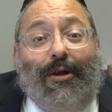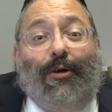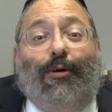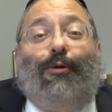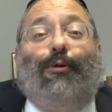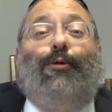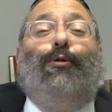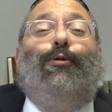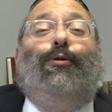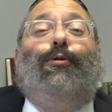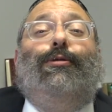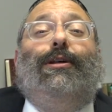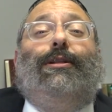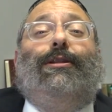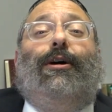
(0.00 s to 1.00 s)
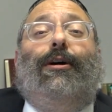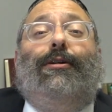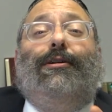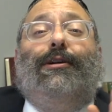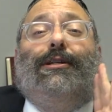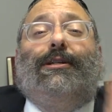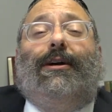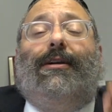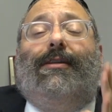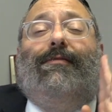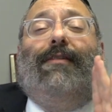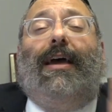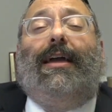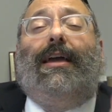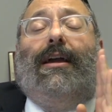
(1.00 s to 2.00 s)
Ooh, the Torah is
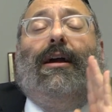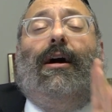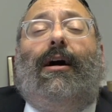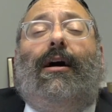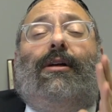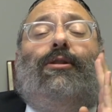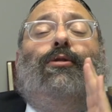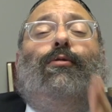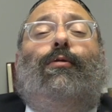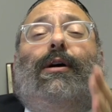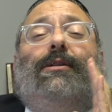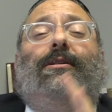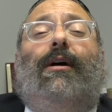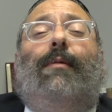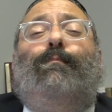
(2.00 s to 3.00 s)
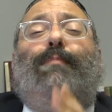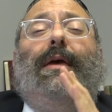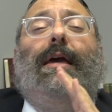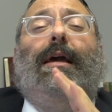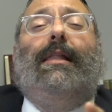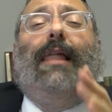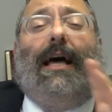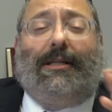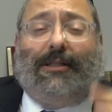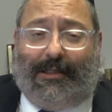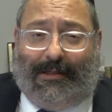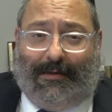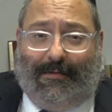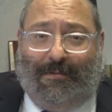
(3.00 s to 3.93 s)
conveying to us a big lesson.